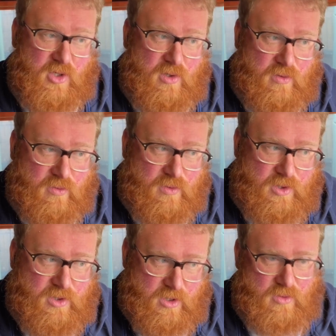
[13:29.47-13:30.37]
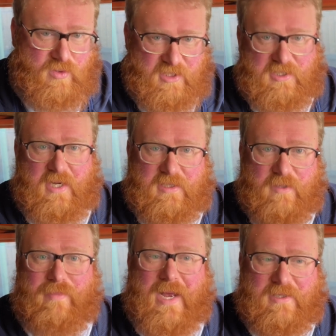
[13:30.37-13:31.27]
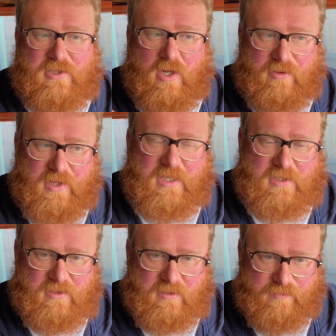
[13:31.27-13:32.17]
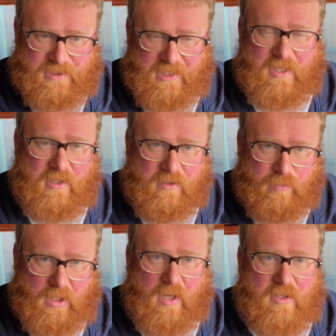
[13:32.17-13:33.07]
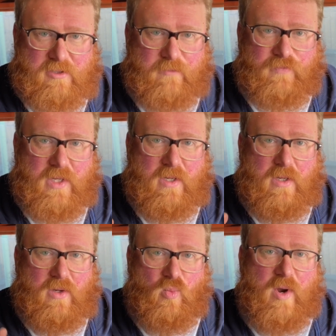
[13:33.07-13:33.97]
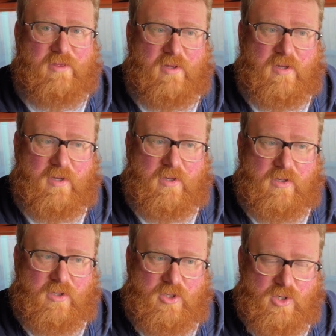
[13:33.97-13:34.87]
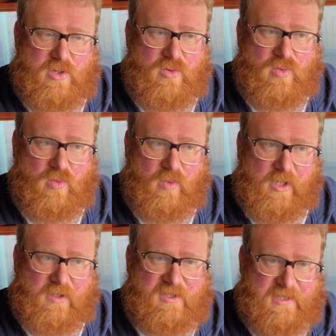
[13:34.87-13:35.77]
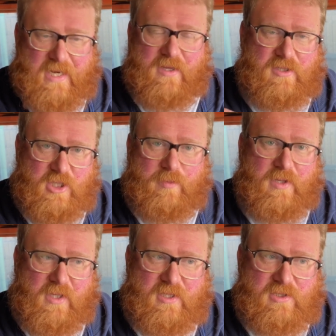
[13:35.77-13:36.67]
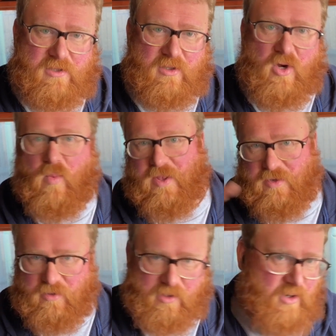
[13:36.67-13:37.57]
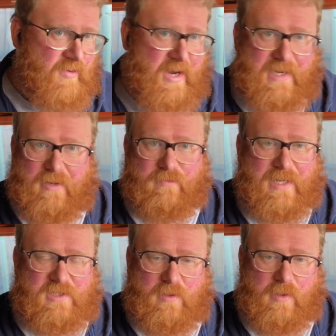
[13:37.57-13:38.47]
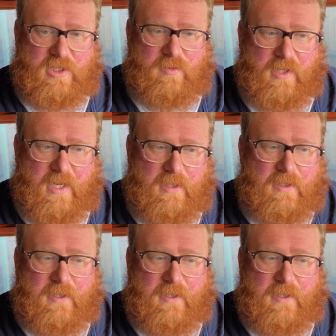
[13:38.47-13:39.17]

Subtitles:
you do decide to pass on this particular plot, whether you will stay at the top of the list or whether you'll go right down back to the bottom again.